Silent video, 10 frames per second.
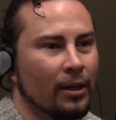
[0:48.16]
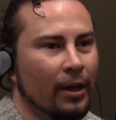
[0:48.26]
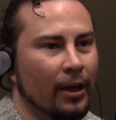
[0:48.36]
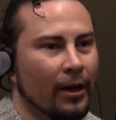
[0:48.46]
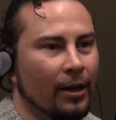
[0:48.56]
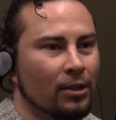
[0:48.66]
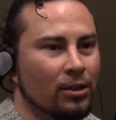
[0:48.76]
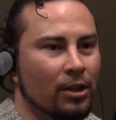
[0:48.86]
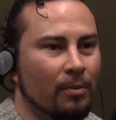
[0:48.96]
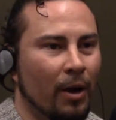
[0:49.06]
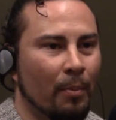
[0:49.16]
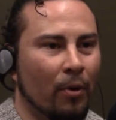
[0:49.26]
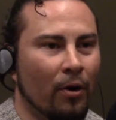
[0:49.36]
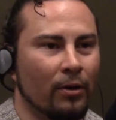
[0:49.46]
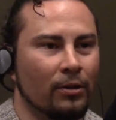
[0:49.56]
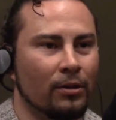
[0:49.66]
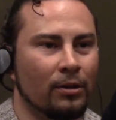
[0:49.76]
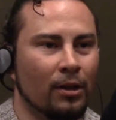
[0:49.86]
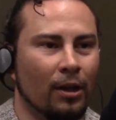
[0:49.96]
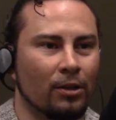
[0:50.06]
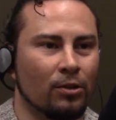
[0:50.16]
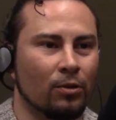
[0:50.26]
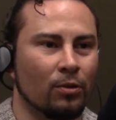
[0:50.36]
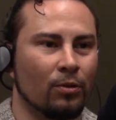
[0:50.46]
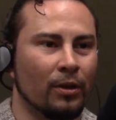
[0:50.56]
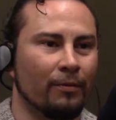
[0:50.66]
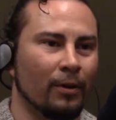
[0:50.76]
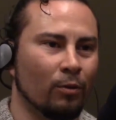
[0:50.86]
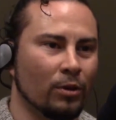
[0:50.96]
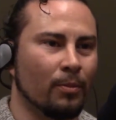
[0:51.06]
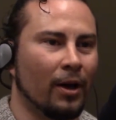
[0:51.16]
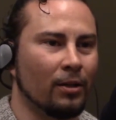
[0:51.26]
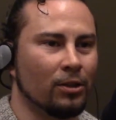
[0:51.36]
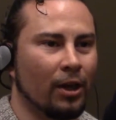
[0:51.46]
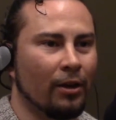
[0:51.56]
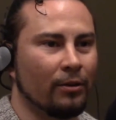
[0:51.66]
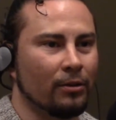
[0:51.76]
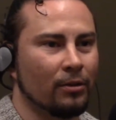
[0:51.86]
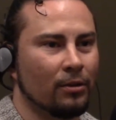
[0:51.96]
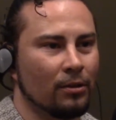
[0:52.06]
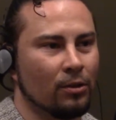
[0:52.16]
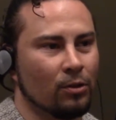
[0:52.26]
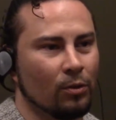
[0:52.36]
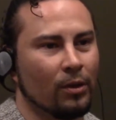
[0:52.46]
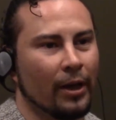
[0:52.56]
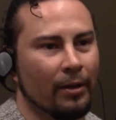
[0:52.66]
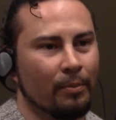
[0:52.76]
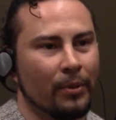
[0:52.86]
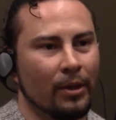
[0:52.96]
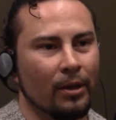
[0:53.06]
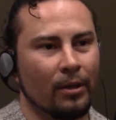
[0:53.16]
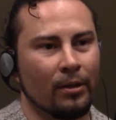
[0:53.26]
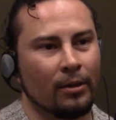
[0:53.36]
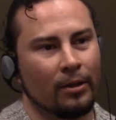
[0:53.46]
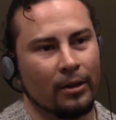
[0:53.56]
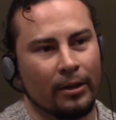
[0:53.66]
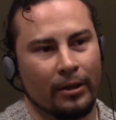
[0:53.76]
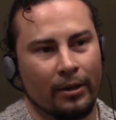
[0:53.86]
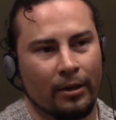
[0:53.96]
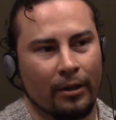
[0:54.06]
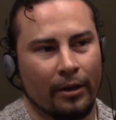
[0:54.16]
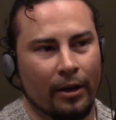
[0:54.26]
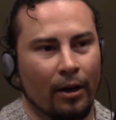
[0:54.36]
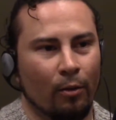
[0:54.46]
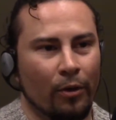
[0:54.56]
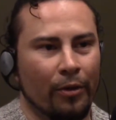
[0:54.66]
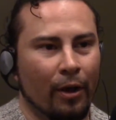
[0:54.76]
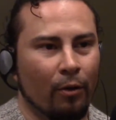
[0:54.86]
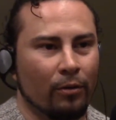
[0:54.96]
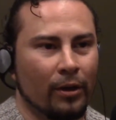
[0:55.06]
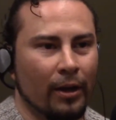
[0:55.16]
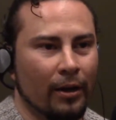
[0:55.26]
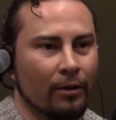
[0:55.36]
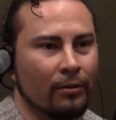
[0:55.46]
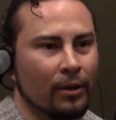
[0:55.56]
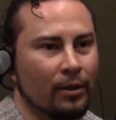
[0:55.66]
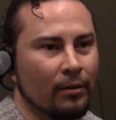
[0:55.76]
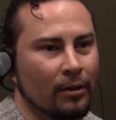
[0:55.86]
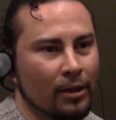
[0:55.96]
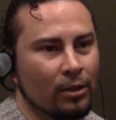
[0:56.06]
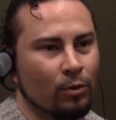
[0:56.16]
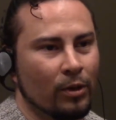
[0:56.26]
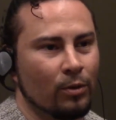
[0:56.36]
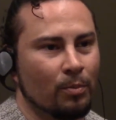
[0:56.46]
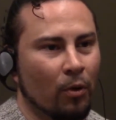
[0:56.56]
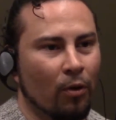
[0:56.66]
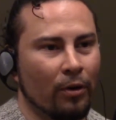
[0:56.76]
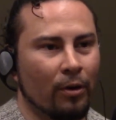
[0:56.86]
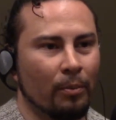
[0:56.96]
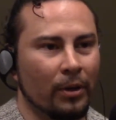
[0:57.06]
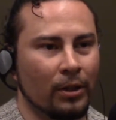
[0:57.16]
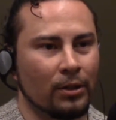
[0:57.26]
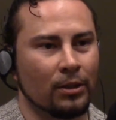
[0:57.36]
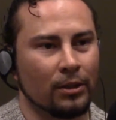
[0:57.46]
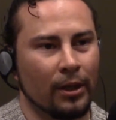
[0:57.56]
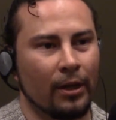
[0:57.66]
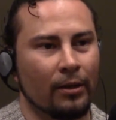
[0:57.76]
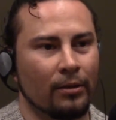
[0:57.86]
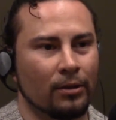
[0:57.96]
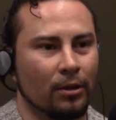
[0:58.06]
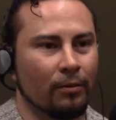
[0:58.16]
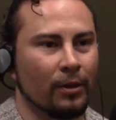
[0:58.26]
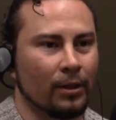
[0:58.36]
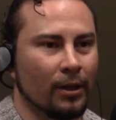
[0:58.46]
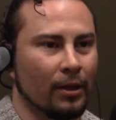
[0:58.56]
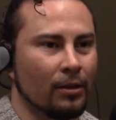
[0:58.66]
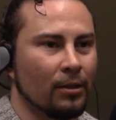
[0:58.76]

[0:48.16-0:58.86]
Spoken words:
and I just did my part not to, if it was my child, to let it be without care and needs when he was born, or a place to stay and stuff like that.